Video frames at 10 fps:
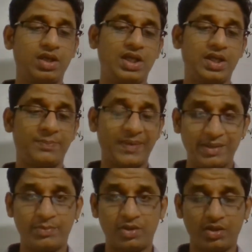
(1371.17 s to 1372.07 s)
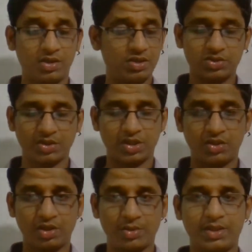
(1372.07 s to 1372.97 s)
A pi
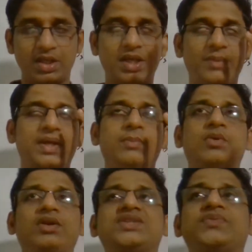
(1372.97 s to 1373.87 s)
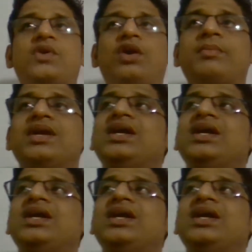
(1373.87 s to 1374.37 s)
bond is formed.